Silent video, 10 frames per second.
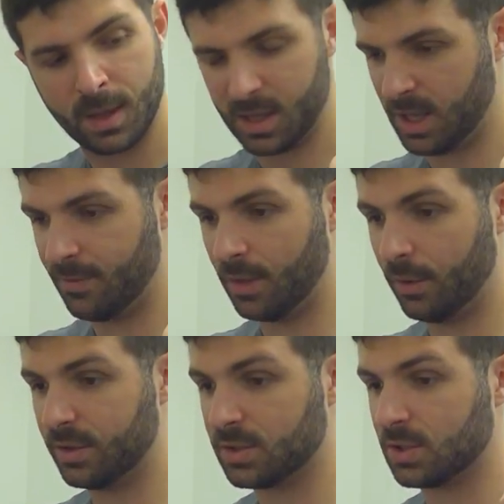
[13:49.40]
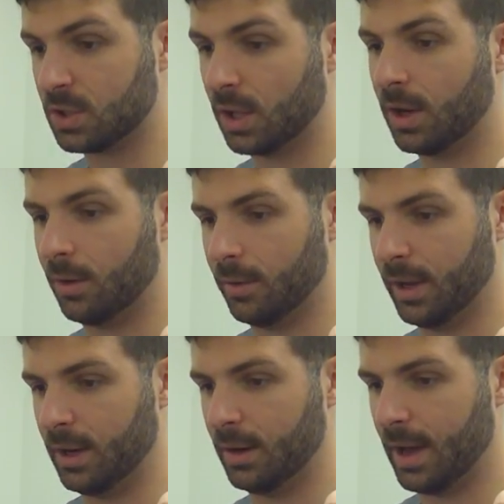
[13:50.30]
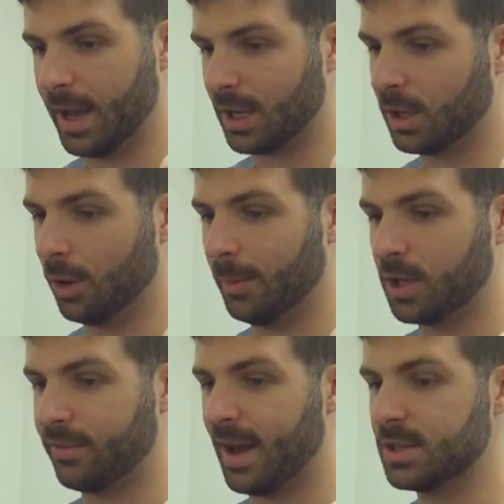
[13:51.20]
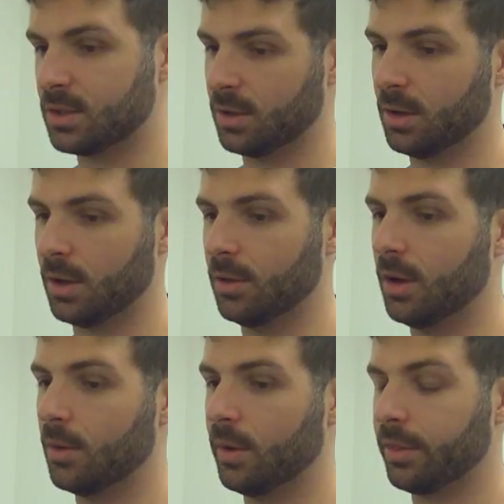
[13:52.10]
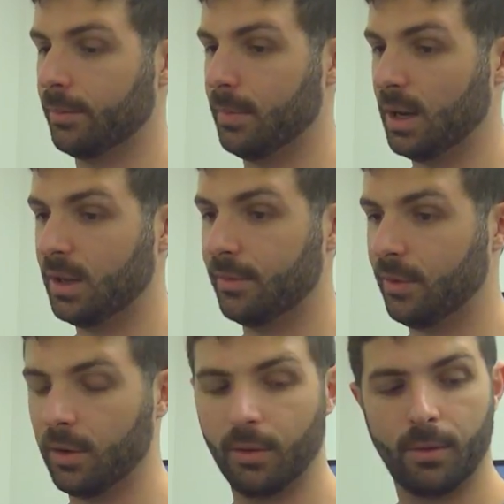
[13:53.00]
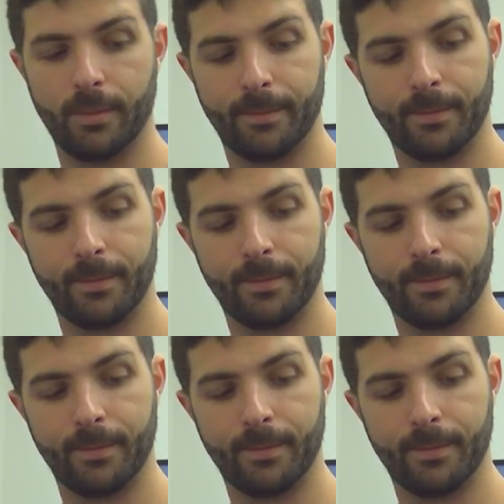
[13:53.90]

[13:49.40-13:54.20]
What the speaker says: Even though this is slow, and I can go much faster, along with many of you,